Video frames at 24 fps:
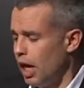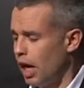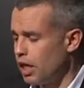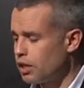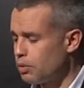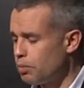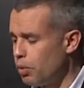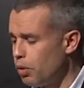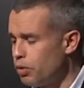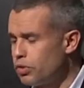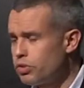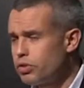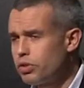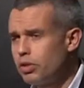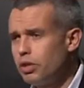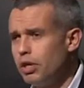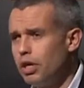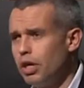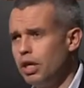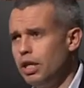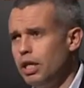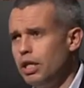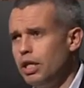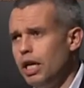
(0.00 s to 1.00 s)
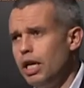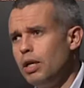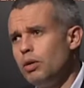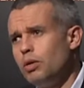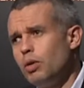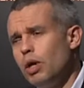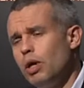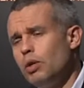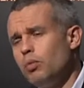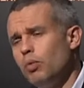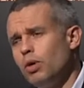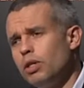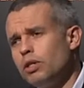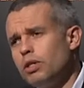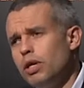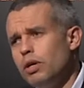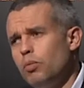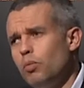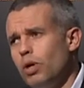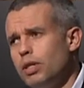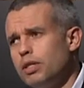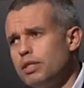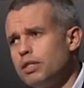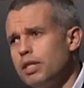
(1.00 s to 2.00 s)
I suppose in, in, one,
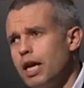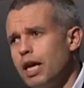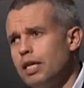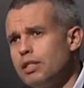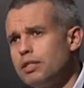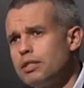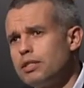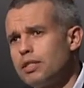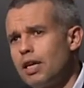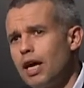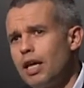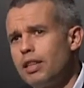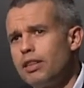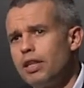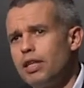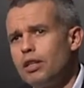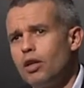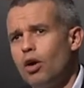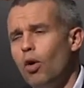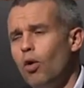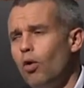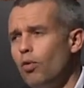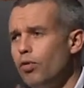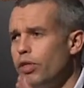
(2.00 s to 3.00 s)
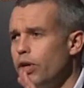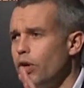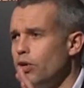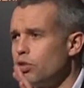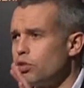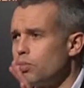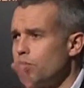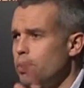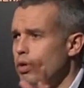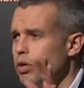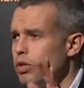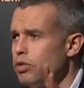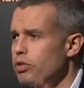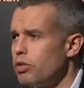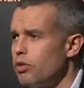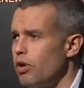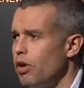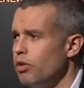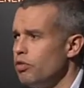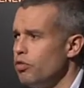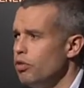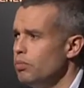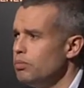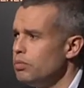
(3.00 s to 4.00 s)
in, one, sense, I think all the entrepreneurs that are
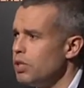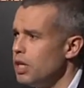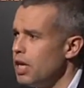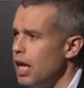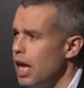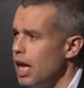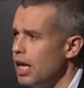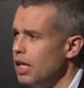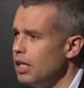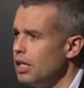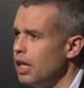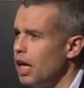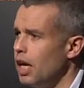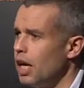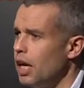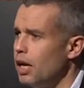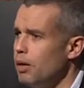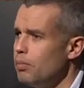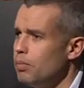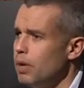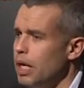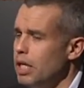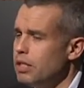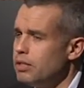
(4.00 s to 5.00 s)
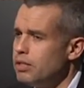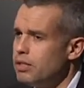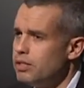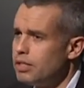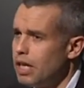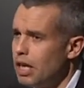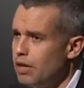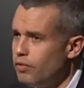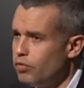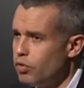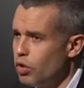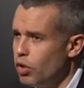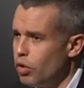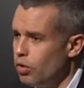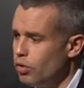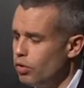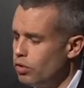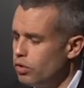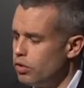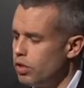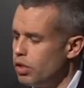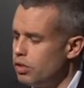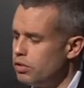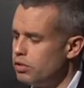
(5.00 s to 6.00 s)
out in the room today, um, it's the same view
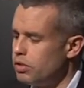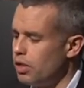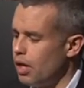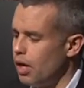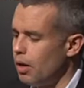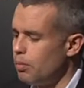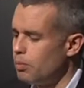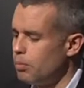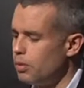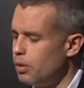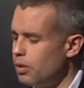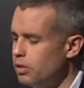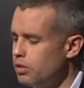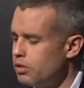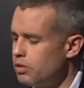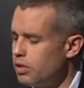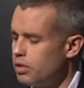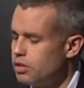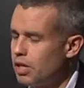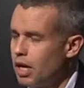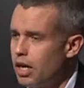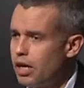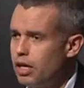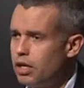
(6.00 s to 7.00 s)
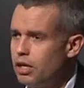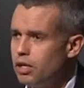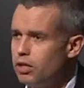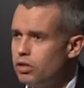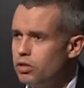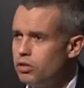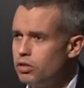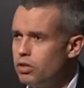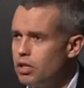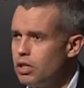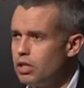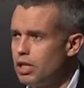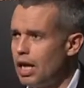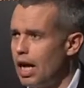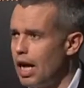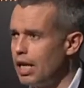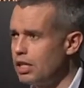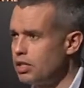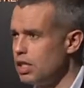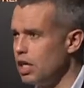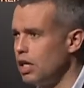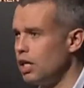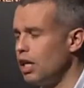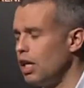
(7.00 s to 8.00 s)
that, um, society, that
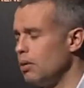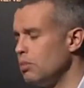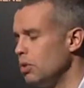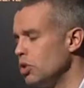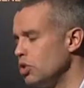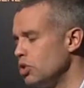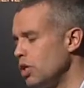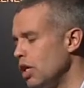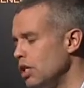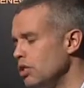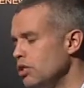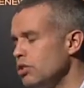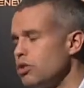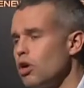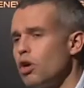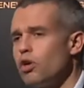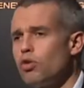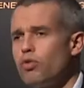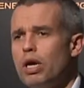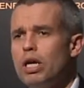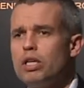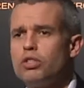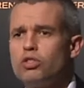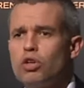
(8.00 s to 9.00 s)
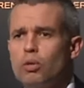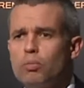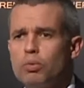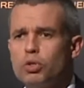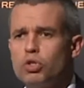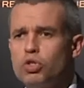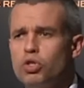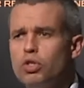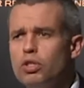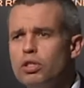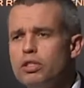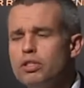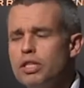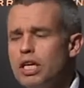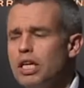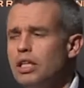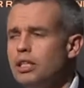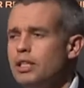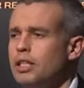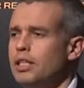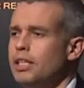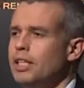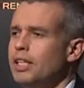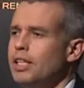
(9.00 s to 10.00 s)
actually climate change is our greatest
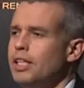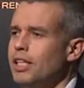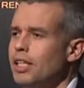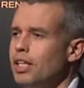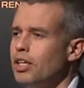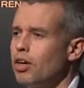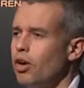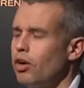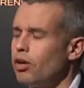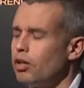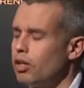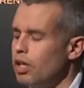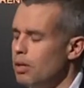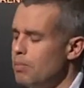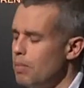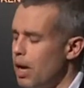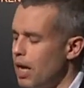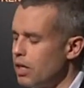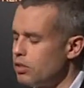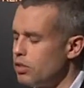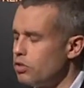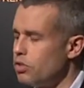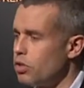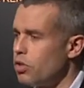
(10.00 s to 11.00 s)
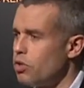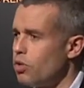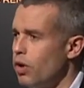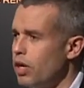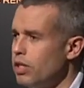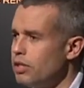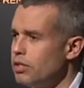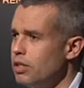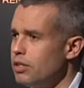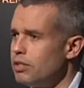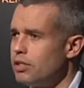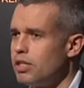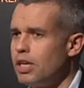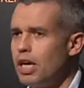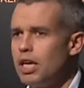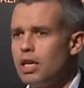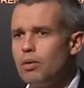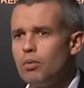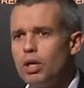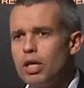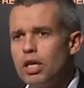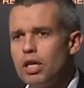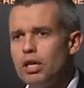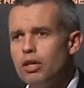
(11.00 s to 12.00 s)
opportunity currently massed as a crisis. And
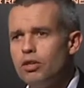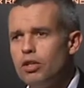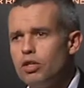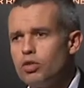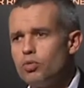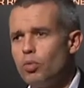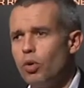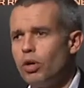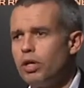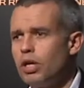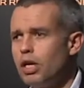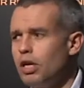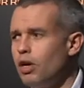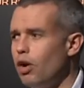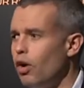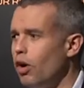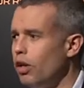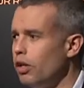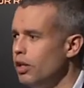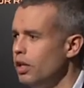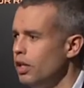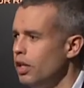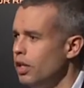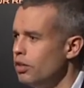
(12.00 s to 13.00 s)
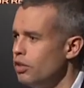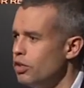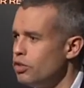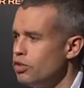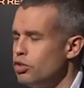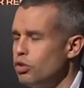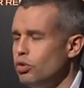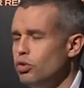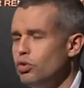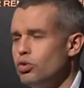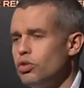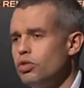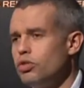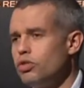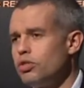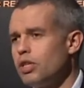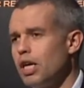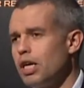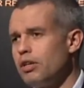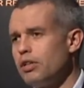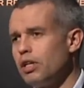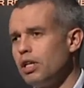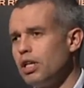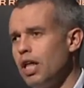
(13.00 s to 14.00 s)
anyone here that's working on the solution
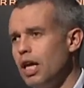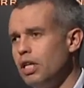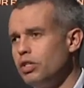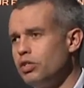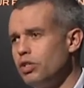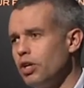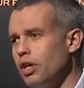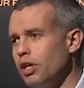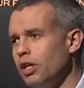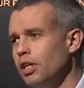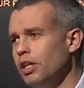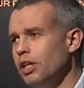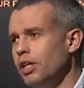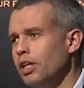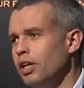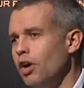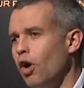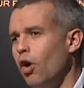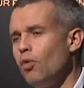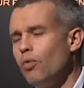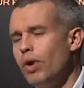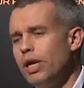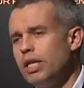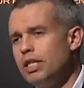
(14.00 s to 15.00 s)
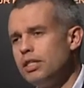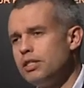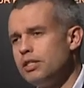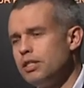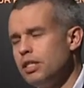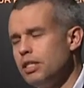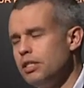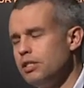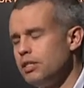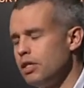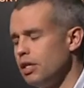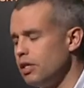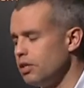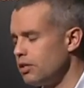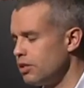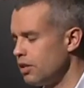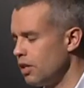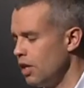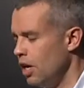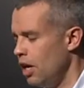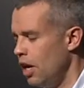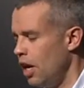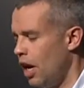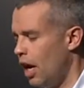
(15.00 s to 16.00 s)
side of the ledger already sees this.
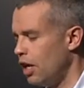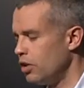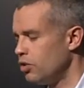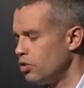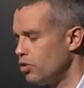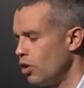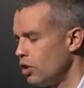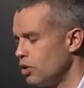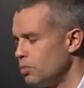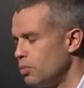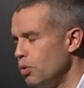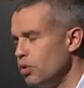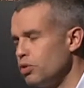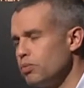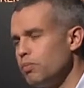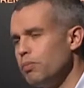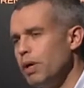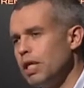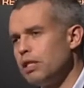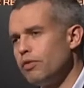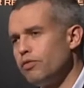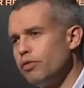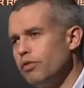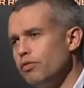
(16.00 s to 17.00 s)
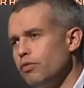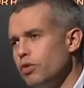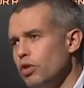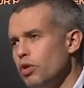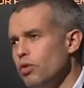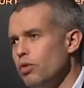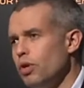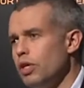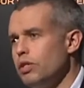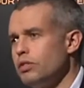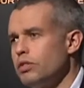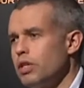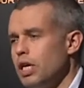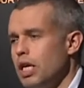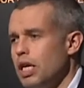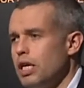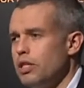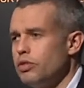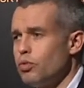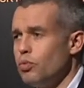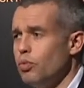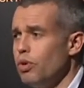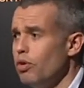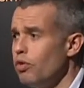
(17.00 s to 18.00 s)
And so I suppose my different view is,
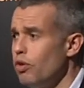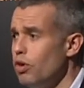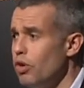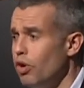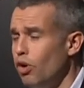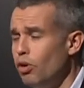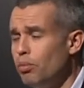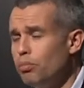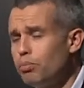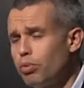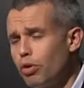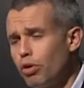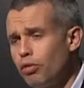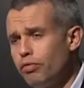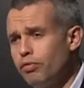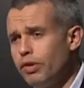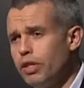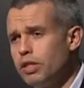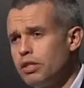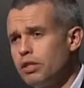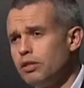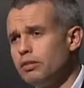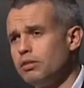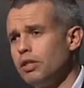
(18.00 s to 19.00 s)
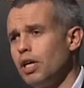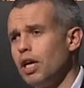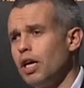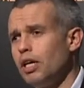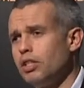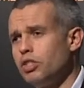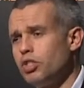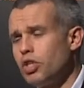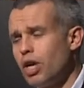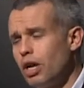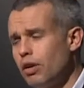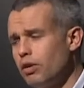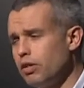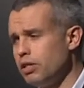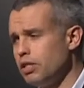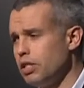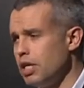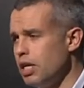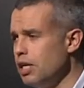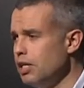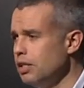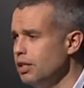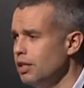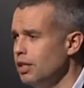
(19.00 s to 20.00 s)
is we're a nonprofit, a
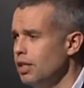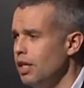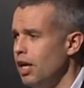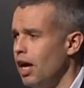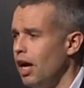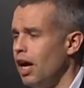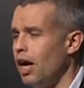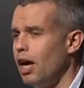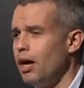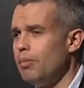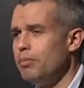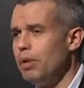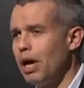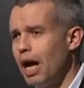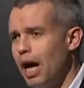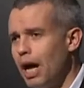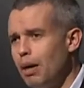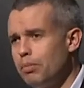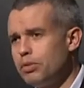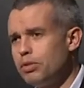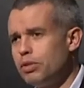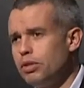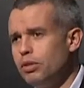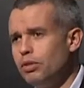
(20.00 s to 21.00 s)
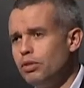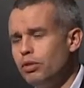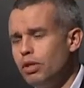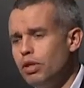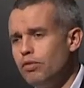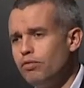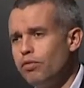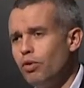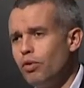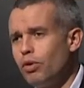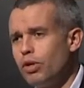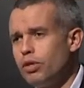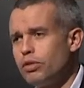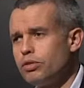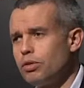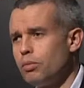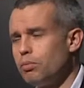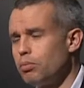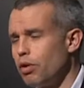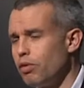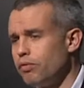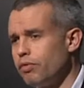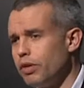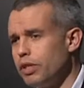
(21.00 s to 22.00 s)
charity, uh, but absolutely focused
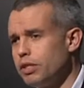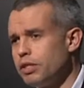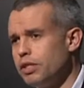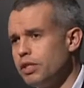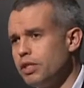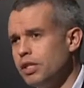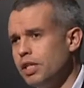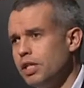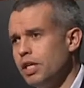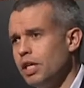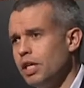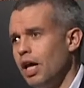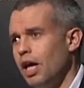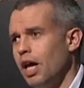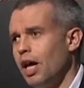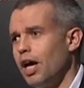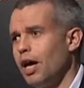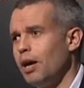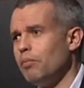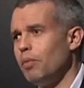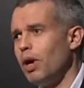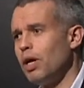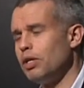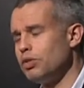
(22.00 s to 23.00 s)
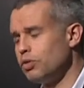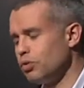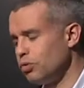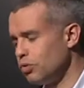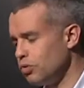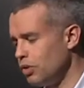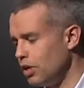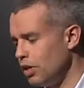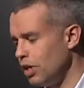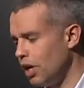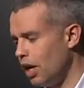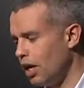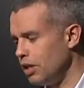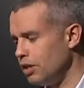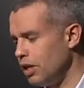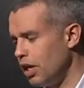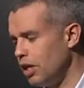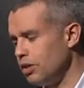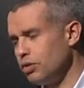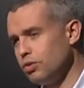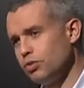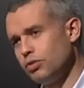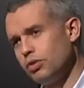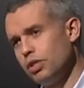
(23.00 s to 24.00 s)
on profit. Um, as, you'll see,
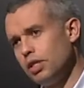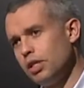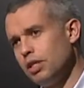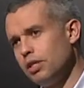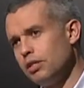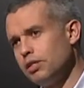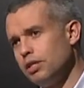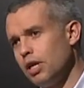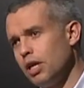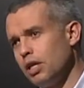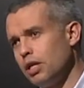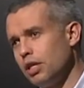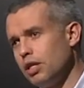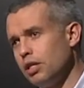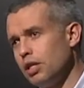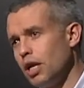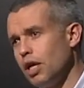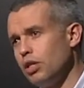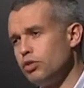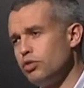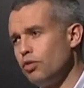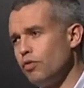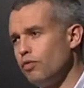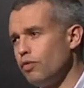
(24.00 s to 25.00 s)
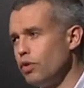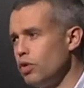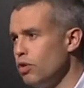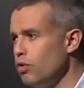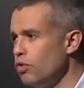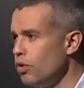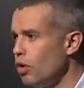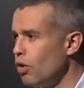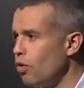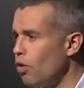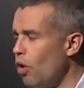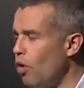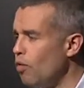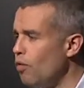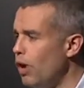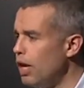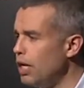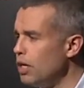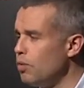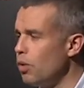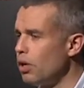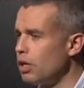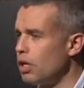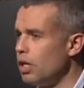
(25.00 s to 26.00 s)
as you'll see in a second. And so for you that are
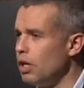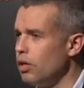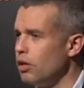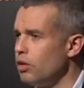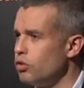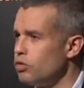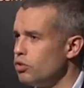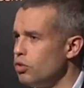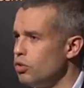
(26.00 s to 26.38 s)
already working on the